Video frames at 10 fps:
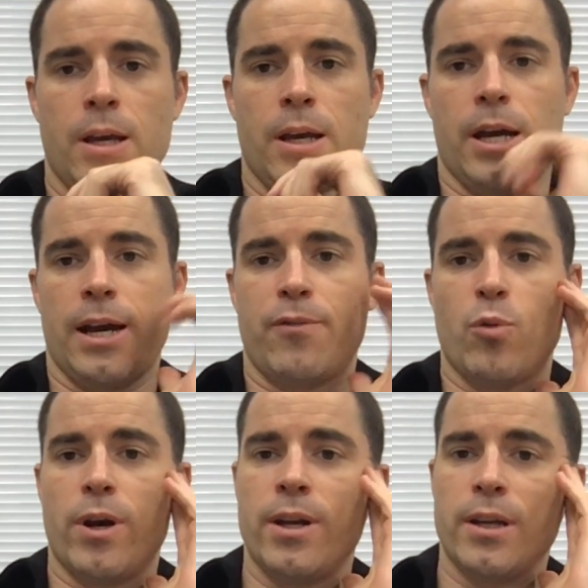Hi
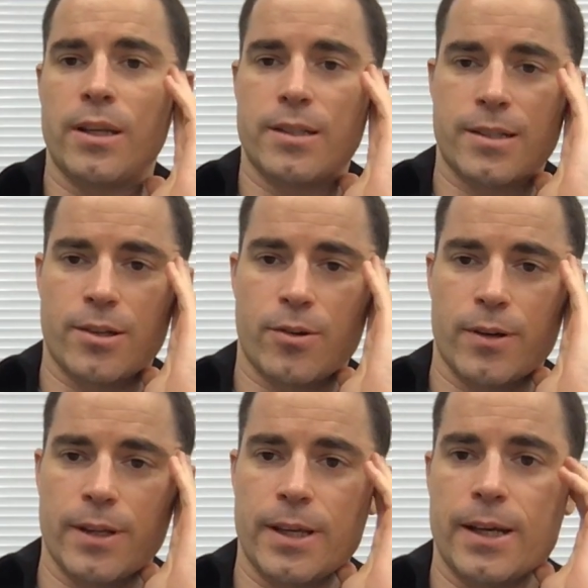everyone, it's
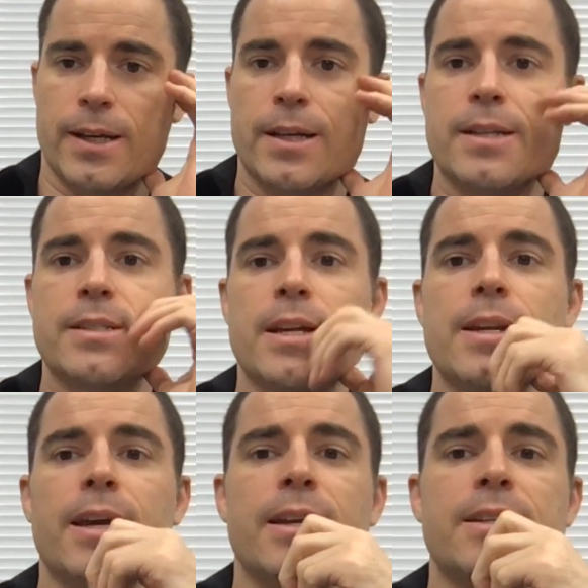currently
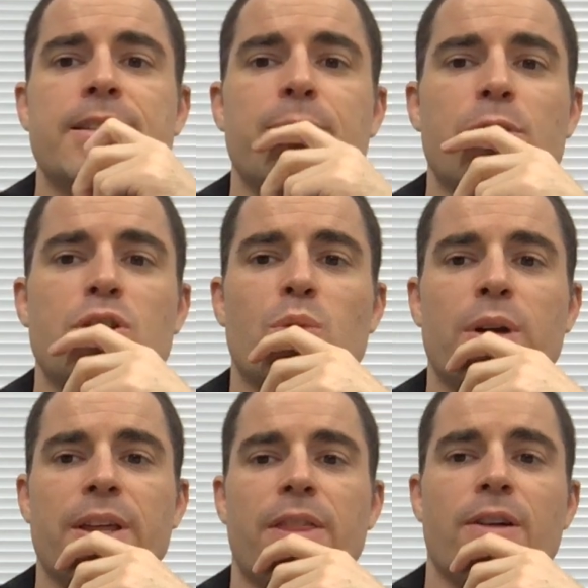Sunday, December
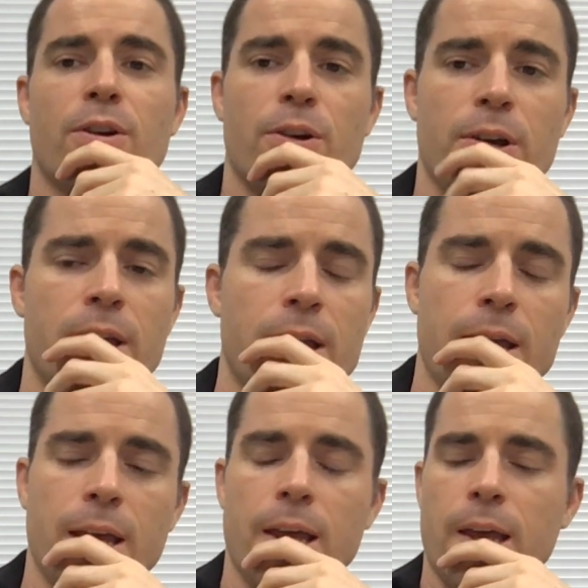23rd
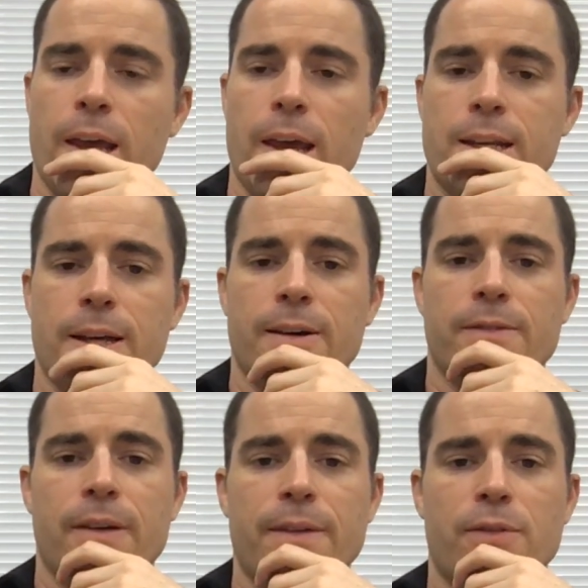at
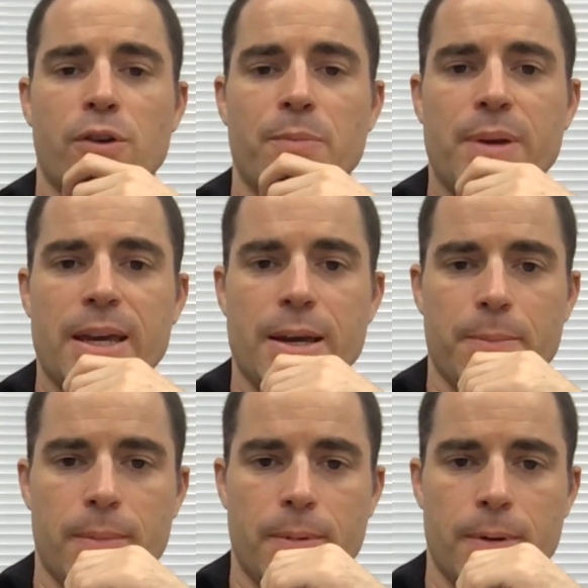5:30
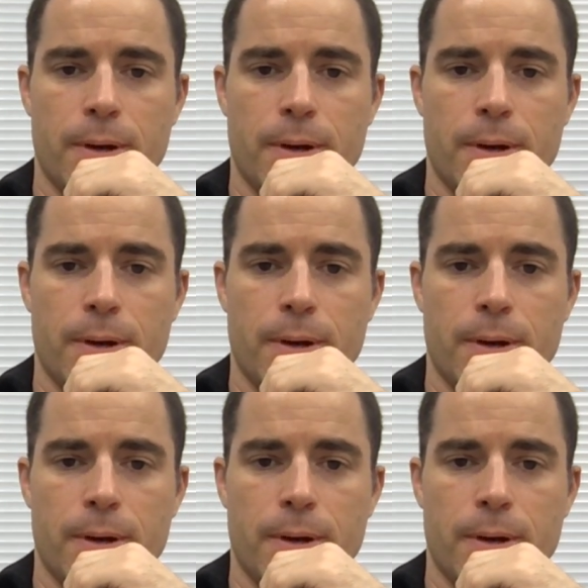p.m.